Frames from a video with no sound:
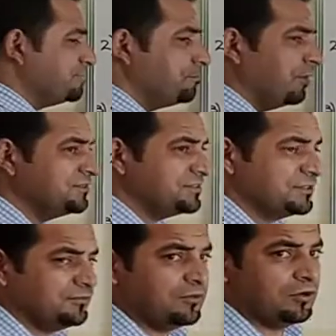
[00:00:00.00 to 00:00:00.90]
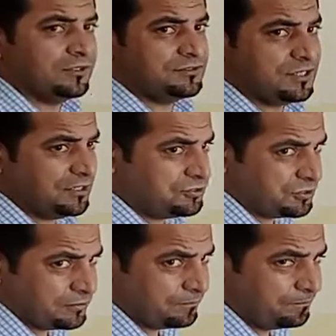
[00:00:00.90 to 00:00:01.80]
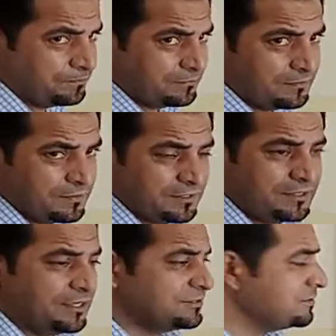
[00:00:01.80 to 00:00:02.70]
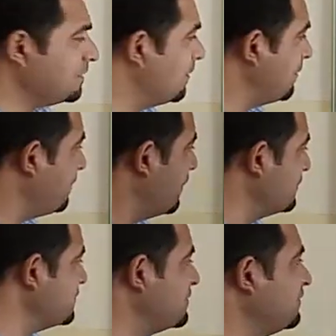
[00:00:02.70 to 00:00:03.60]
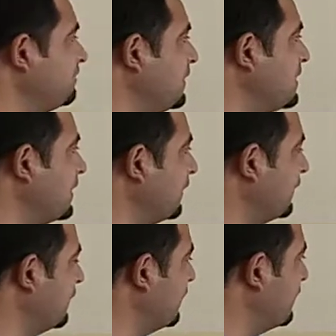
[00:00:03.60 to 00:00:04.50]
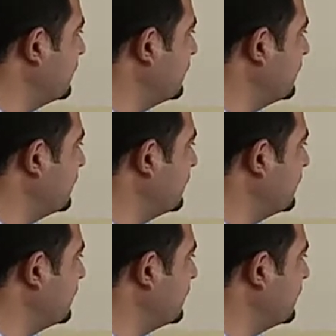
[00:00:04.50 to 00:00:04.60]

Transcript: positive connotation, it has positive meaning, all